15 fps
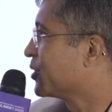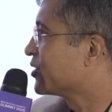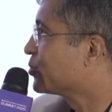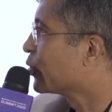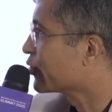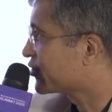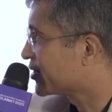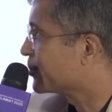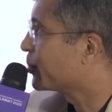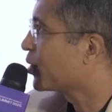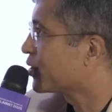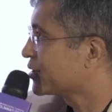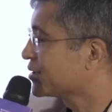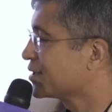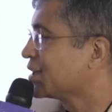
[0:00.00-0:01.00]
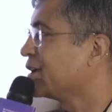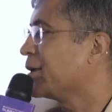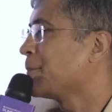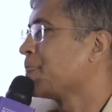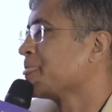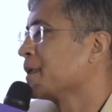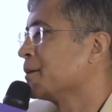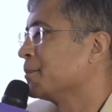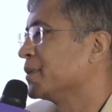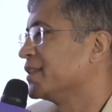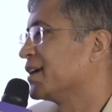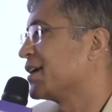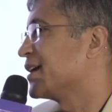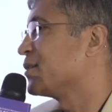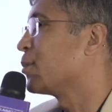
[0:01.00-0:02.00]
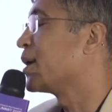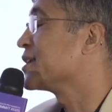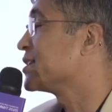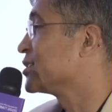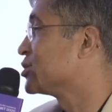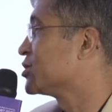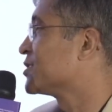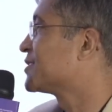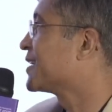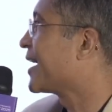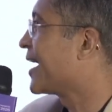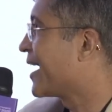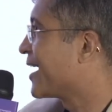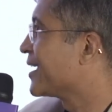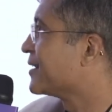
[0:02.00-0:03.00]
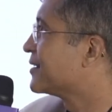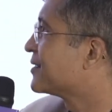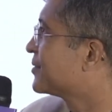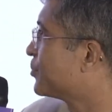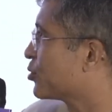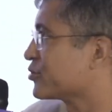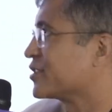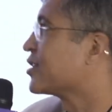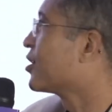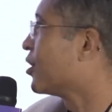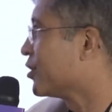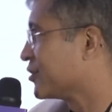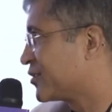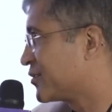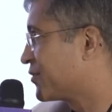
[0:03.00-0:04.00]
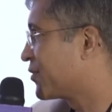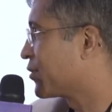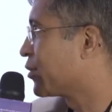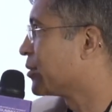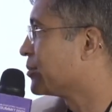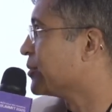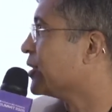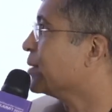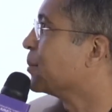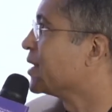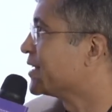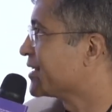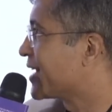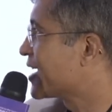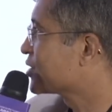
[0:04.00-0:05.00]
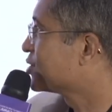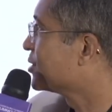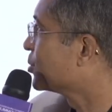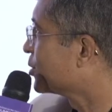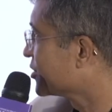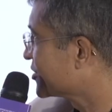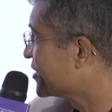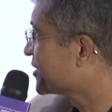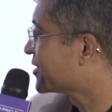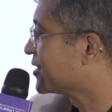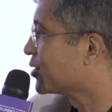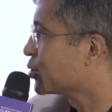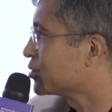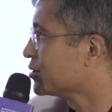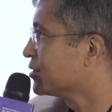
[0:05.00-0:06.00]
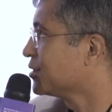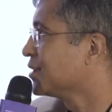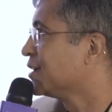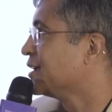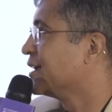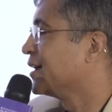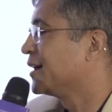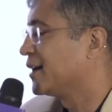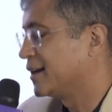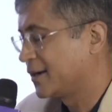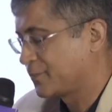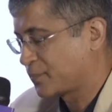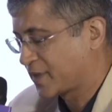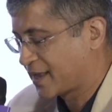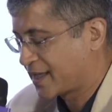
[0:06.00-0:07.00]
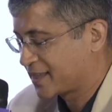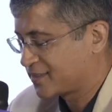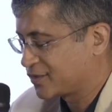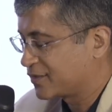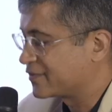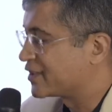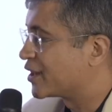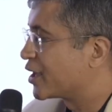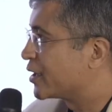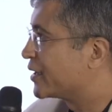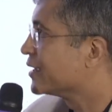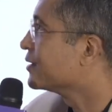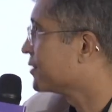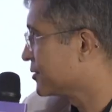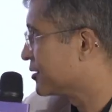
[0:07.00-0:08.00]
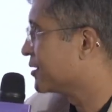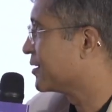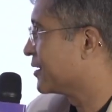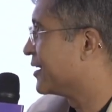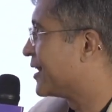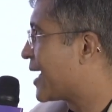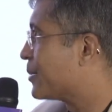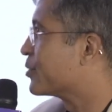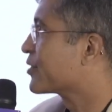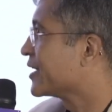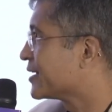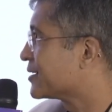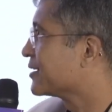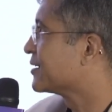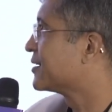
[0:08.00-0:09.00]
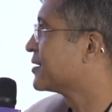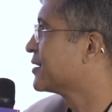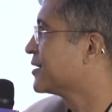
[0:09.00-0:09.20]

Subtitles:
most important. But there are advantages and pros and cons from a multinational versus a local. And as you have elaborated,